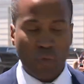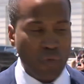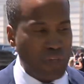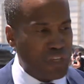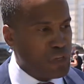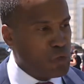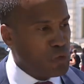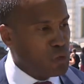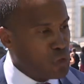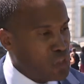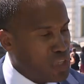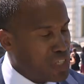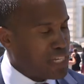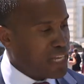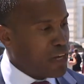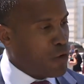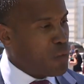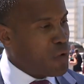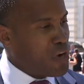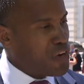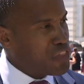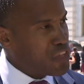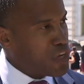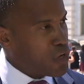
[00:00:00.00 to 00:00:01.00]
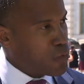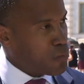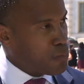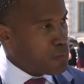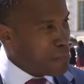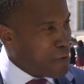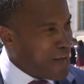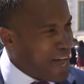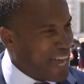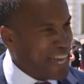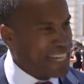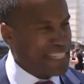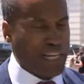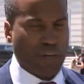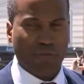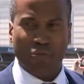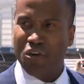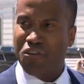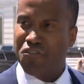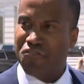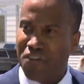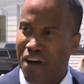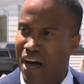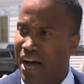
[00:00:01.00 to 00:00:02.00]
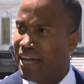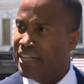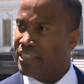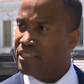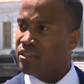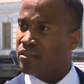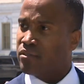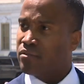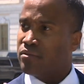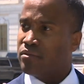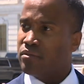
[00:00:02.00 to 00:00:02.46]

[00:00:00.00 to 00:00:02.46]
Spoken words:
when you look at where they're mined and refined,